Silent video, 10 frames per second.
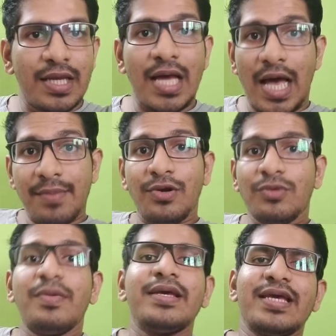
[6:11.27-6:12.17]
I am
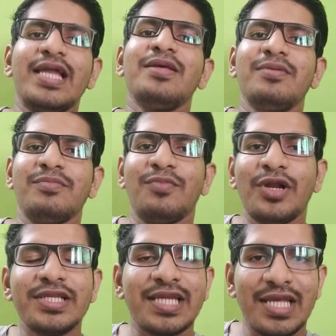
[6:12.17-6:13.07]
not making any
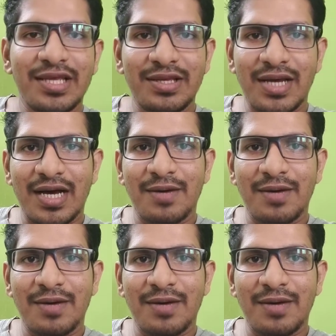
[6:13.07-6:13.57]
monetary